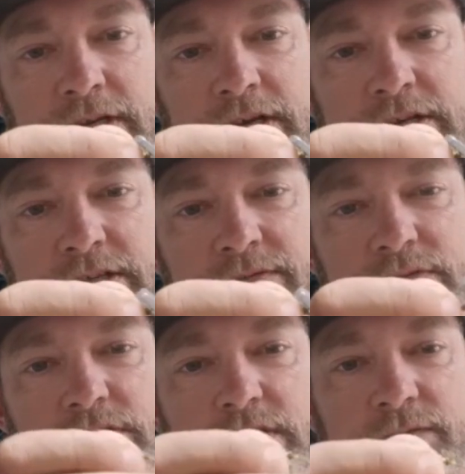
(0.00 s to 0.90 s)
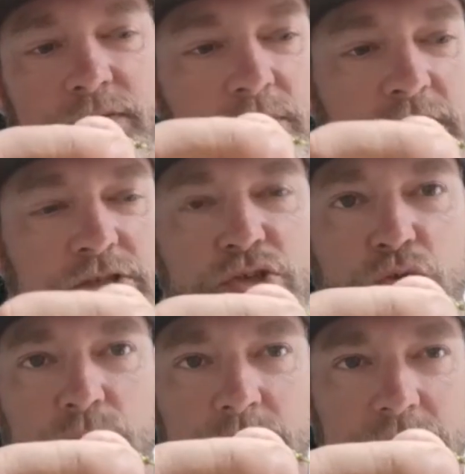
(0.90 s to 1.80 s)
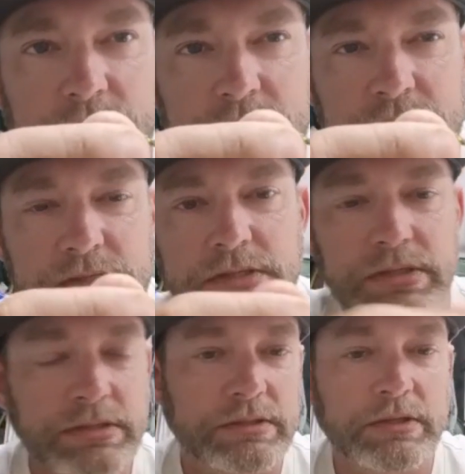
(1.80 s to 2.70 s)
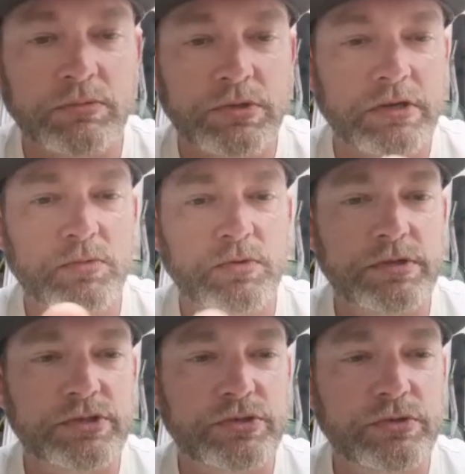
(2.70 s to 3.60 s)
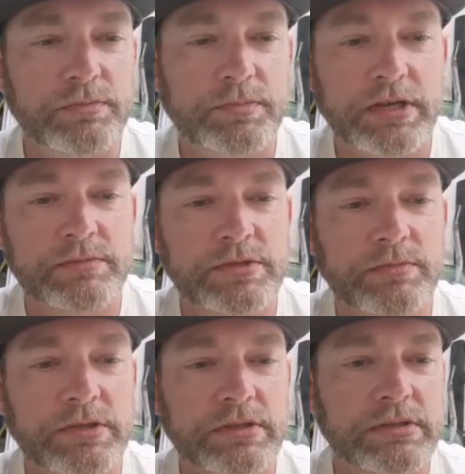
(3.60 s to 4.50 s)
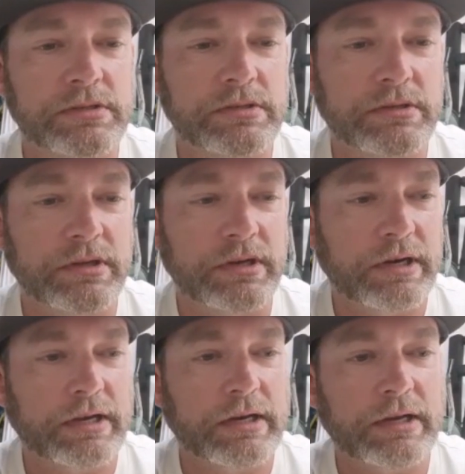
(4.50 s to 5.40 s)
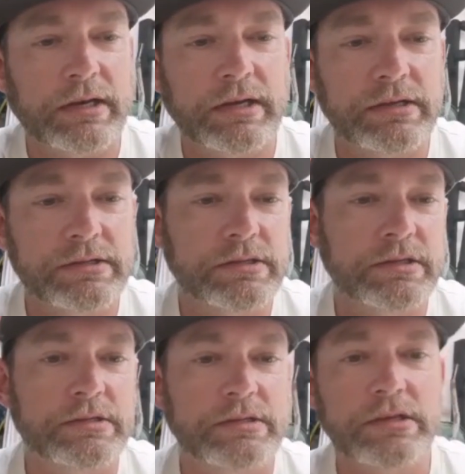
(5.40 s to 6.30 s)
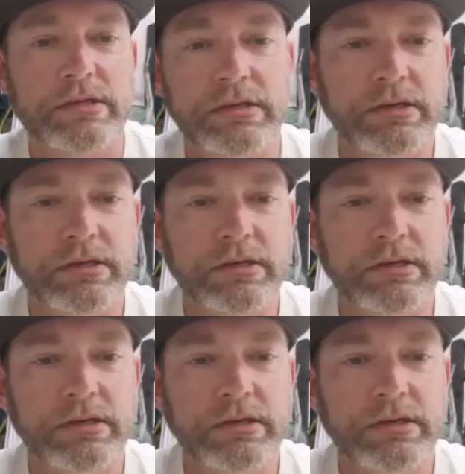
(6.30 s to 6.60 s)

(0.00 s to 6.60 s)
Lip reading: Give yourself about 2 millimeters. I wouldn't go more than 2. It becomes a bit clack and sticky.